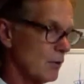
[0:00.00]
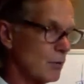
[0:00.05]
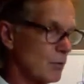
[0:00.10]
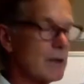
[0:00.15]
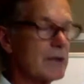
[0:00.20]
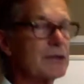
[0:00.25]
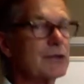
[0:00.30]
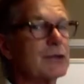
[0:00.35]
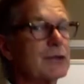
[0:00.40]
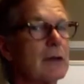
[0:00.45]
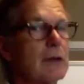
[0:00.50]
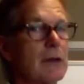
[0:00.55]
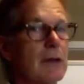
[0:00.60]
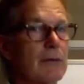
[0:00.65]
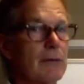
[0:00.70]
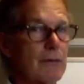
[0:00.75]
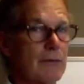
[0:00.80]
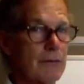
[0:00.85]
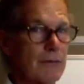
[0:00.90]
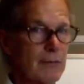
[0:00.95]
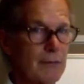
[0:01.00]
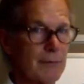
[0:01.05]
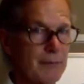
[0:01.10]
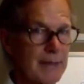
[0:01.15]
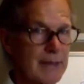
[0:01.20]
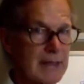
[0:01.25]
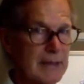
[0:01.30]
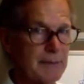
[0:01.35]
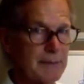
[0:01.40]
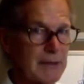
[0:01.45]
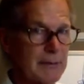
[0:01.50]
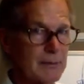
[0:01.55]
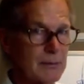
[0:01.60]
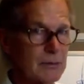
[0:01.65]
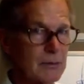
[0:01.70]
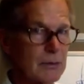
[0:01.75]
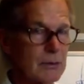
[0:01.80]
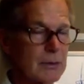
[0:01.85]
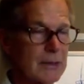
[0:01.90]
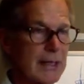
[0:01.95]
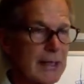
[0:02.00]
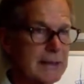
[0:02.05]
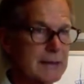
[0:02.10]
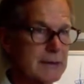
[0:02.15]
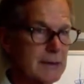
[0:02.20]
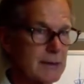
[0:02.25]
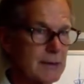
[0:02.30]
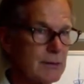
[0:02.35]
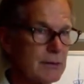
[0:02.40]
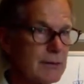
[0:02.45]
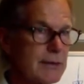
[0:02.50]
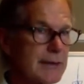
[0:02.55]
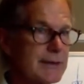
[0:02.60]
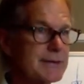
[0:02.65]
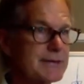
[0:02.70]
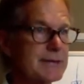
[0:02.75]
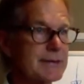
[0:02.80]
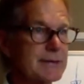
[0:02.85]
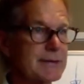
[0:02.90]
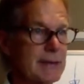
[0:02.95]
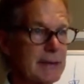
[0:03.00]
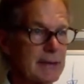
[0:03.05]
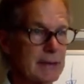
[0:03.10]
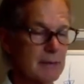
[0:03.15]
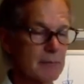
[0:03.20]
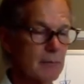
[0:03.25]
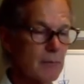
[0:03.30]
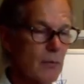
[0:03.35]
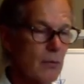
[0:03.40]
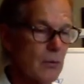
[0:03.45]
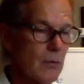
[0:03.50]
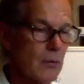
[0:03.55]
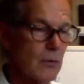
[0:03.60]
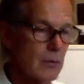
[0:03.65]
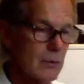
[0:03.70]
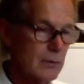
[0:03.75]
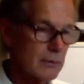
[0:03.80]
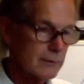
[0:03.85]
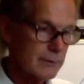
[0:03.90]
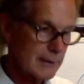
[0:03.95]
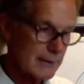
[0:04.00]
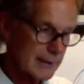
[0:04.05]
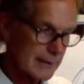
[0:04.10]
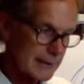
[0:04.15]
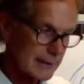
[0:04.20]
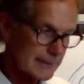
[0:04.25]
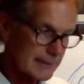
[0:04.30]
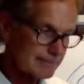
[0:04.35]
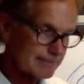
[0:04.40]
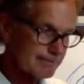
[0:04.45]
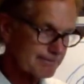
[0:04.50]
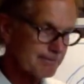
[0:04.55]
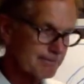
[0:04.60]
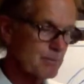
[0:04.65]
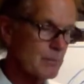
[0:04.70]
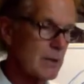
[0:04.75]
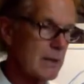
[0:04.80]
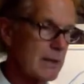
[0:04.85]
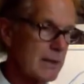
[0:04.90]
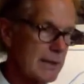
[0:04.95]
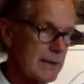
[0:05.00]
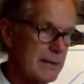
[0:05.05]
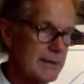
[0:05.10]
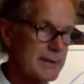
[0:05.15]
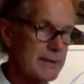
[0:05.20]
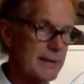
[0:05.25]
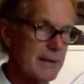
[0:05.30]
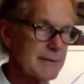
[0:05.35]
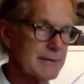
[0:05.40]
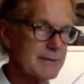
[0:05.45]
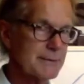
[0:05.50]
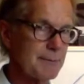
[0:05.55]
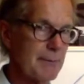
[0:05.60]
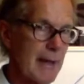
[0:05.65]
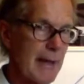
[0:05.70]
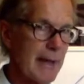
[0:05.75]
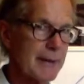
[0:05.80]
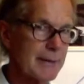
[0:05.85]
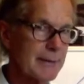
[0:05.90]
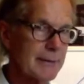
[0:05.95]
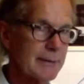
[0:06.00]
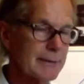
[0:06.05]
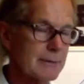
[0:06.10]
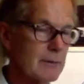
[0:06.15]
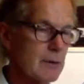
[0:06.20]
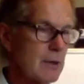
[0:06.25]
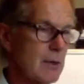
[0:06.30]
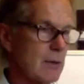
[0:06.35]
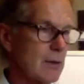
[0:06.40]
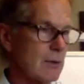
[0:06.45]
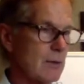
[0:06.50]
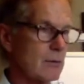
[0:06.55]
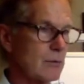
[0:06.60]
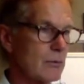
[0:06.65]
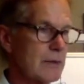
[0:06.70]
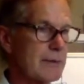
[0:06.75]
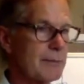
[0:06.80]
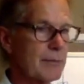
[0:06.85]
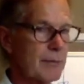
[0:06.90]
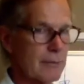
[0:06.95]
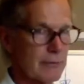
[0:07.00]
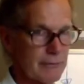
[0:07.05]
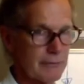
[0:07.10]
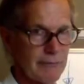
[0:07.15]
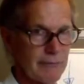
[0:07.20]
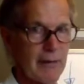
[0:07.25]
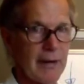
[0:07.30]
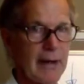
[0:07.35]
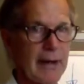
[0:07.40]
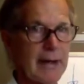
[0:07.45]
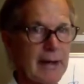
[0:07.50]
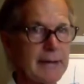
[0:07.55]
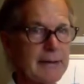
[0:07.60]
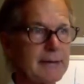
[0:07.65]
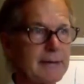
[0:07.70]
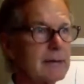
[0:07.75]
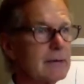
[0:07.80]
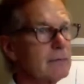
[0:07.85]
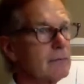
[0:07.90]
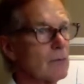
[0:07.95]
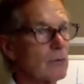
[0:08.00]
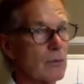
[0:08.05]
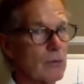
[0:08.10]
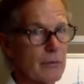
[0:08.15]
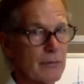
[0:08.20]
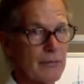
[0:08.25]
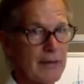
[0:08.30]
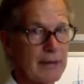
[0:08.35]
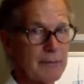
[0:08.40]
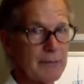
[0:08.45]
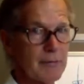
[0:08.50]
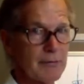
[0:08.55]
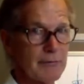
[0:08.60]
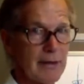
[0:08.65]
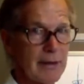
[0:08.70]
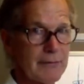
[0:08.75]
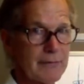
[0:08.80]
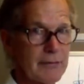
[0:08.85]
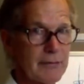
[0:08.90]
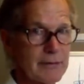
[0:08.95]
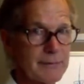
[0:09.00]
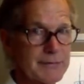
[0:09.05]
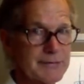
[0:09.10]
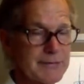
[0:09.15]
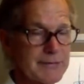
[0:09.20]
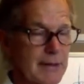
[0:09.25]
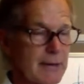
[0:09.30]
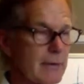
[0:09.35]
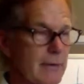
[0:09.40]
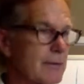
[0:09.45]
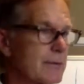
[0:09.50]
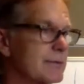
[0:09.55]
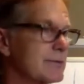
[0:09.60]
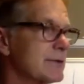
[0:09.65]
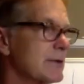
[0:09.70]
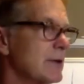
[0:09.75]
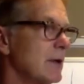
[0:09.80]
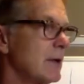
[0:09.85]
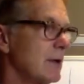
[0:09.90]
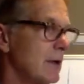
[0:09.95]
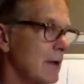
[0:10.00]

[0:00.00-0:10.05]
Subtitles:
which for many people who would like to do this in a more intense manner, we provide, or they provide for themselves,